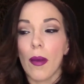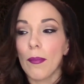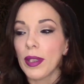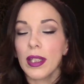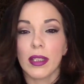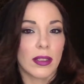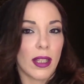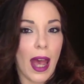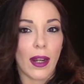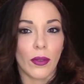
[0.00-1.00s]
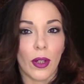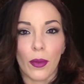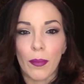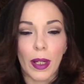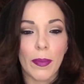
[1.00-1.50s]
Because I don't
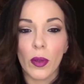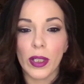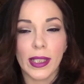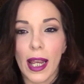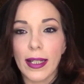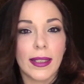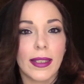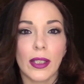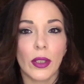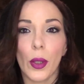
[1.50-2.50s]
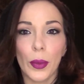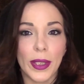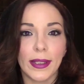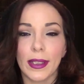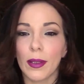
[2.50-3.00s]
know, my pores, I could still
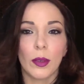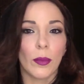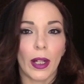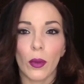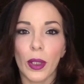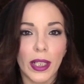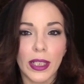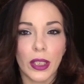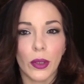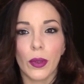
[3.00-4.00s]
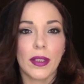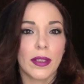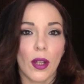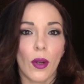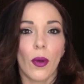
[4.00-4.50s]
always see them no matter what I do,
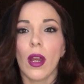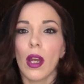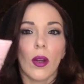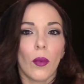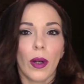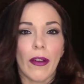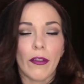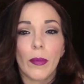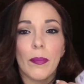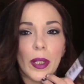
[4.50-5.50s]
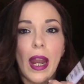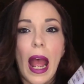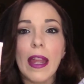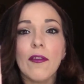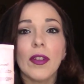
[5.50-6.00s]
so whatever. But
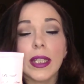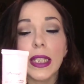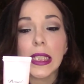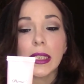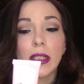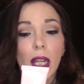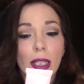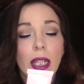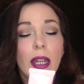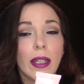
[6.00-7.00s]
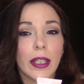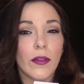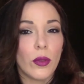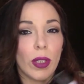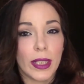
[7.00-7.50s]
I feel like this does give
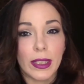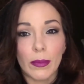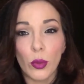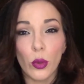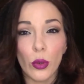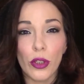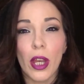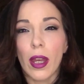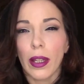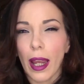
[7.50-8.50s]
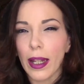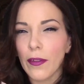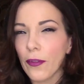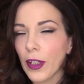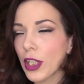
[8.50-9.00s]
you a nice smooth kind
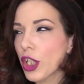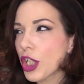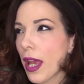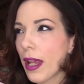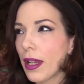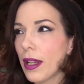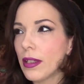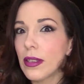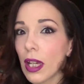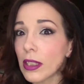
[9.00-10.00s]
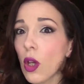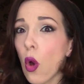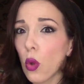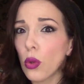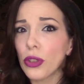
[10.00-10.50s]
of finish and does
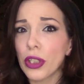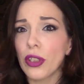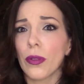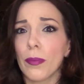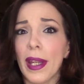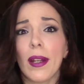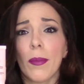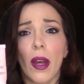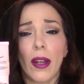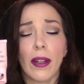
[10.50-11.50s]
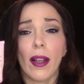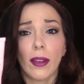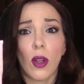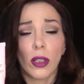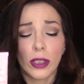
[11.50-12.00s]
hold your makeup on a
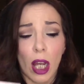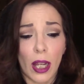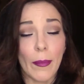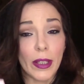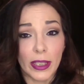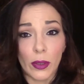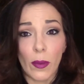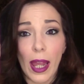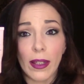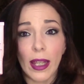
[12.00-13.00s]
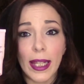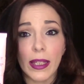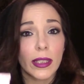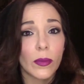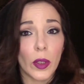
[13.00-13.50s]
long time. So I like
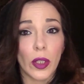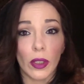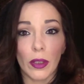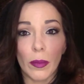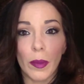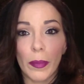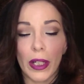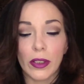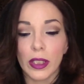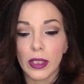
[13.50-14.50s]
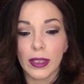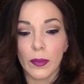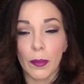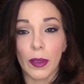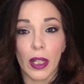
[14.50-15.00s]
this one a little bit better than this
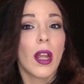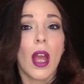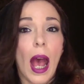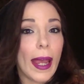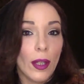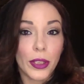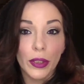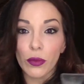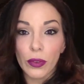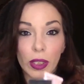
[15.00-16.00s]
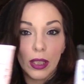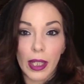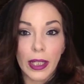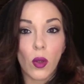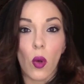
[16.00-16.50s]
one, but I also really
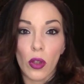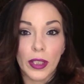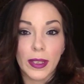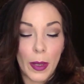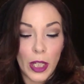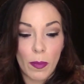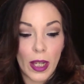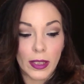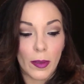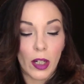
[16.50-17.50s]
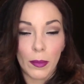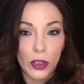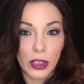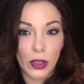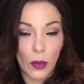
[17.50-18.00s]
like all the Smashbox
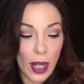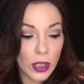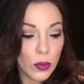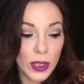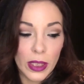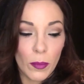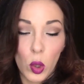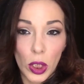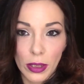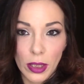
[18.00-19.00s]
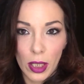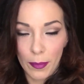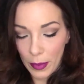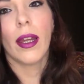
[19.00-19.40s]
primers, so I use them all the time.